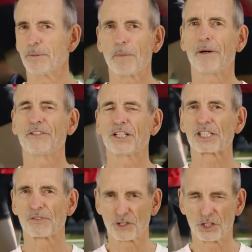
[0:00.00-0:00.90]
then make
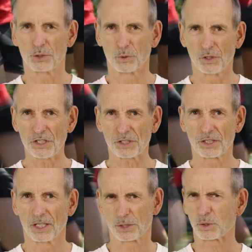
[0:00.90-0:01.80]
those rather
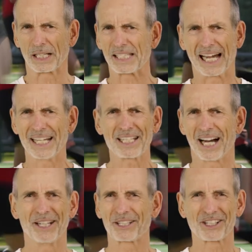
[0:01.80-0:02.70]
peculiar or
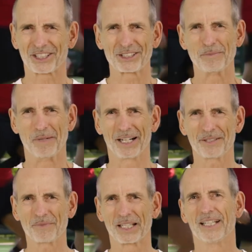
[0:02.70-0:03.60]
unusual steps,